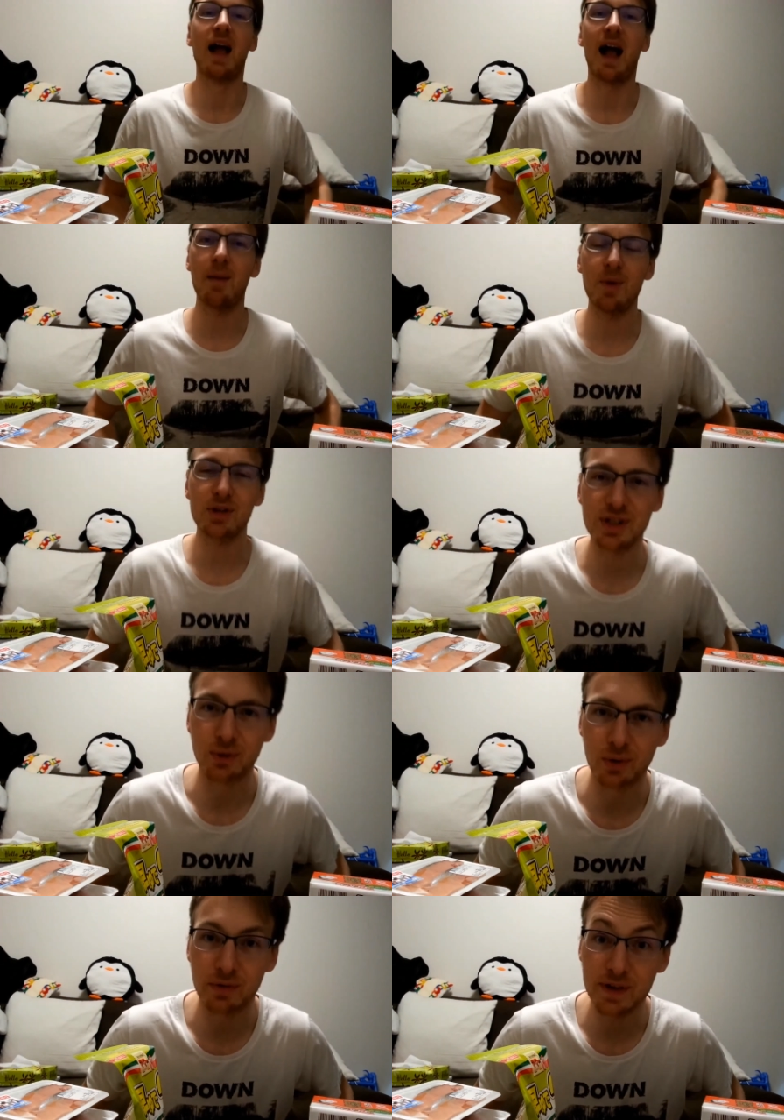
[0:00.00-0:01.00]
How much
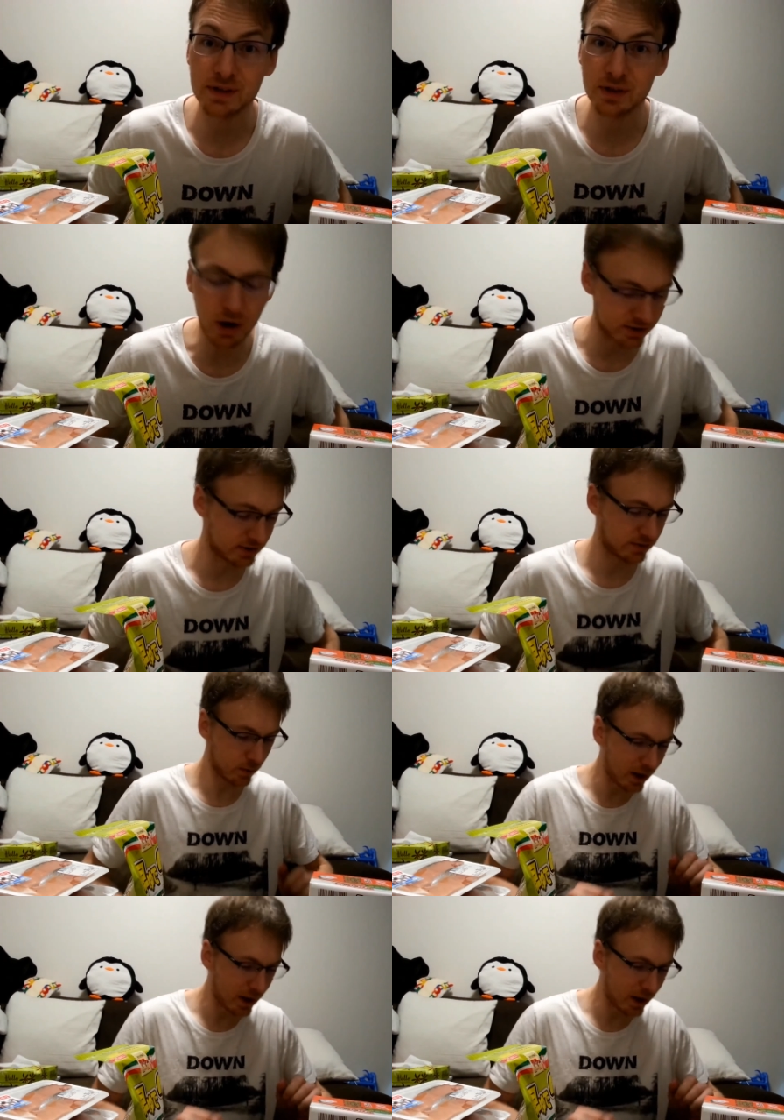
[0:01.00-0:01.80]
did all of this cost?